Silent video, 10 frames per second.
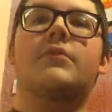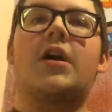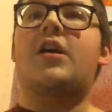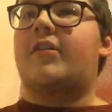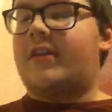
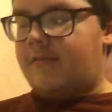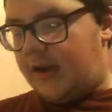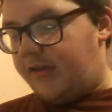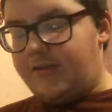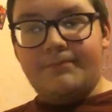Oh, here it
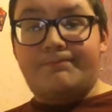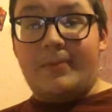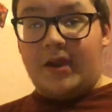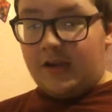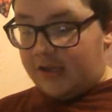is.
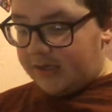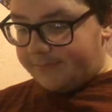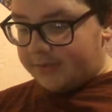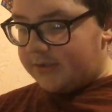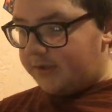Bit early,
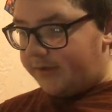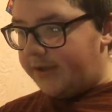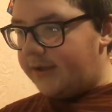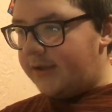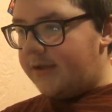but okay.
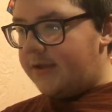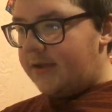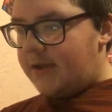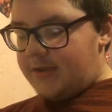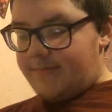
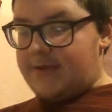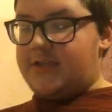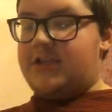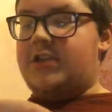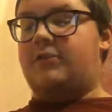
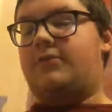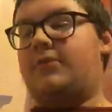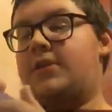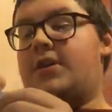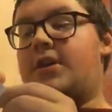Match 2
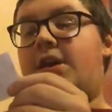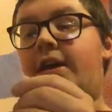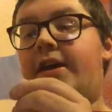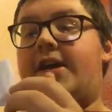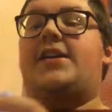
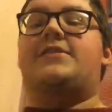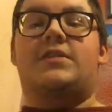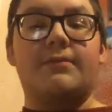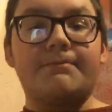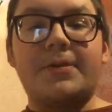is
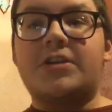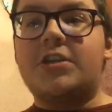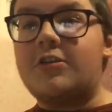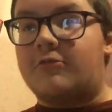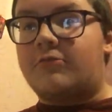number
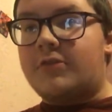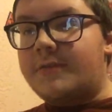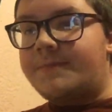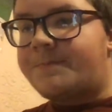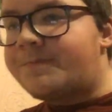2.